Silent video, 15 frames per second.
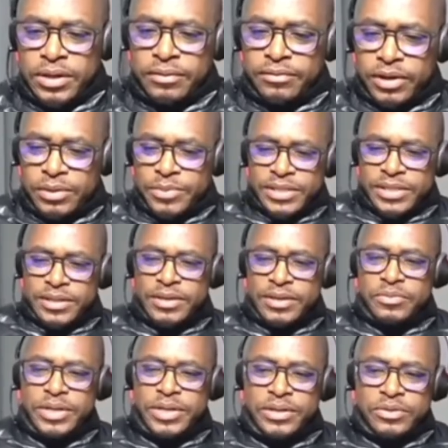very much. I
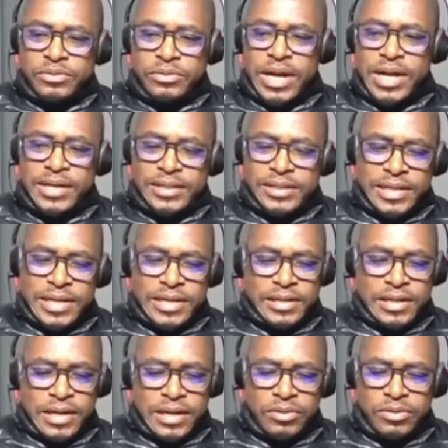think we need to understand
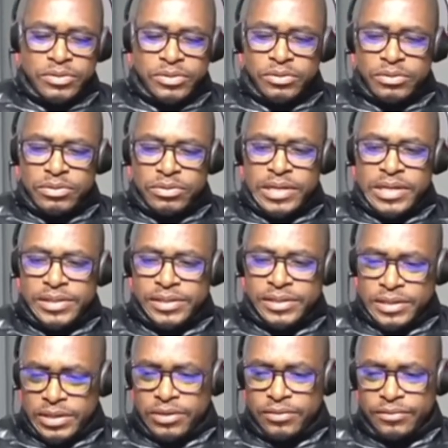also the
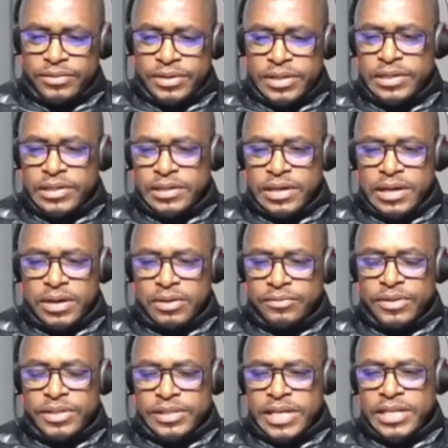history of the
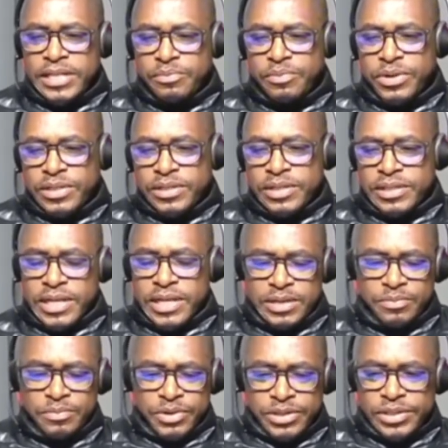ZDPs. The
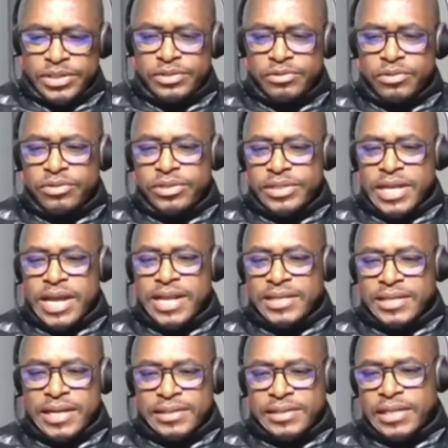ZDPs did not start
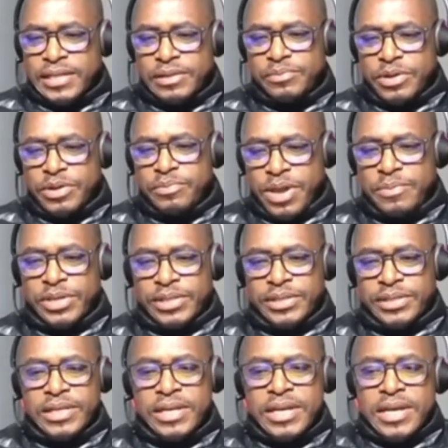as ZDP
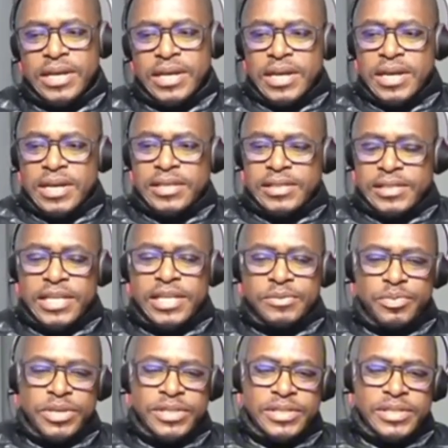permits. The
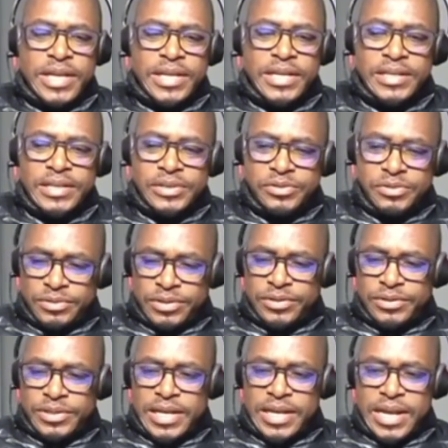ZDPs started in
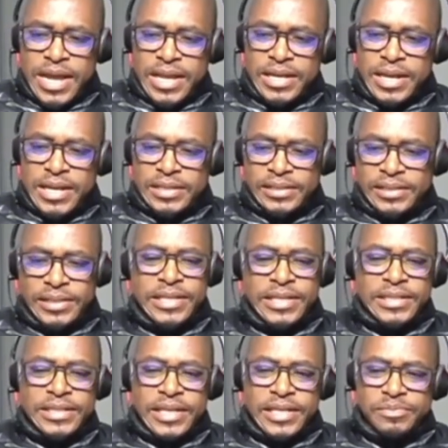2009 as
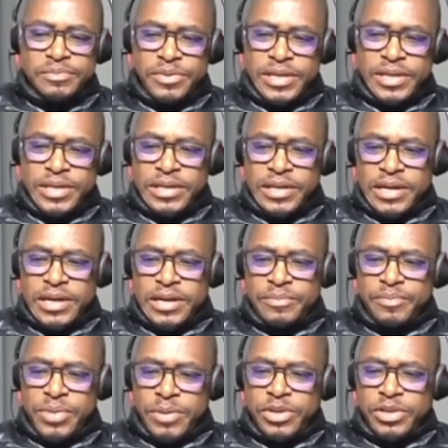
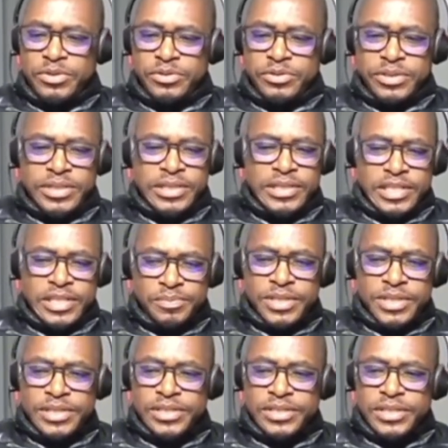DZP permit, which was the
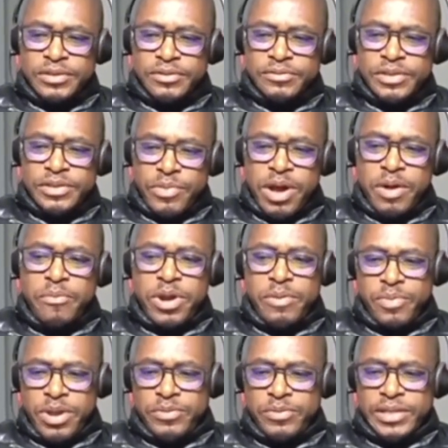Dispensation of Zimbabwe
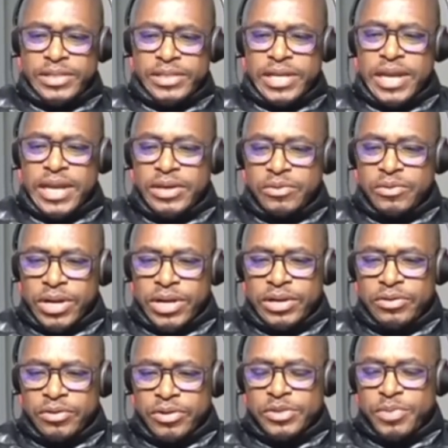permit. And when
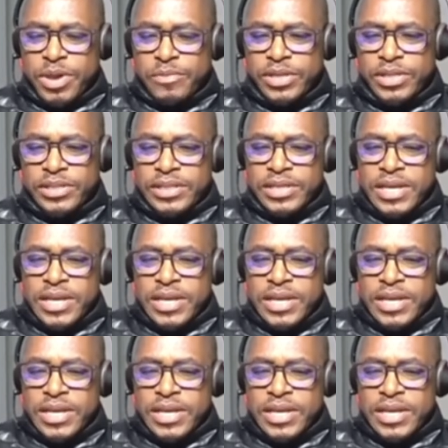those permits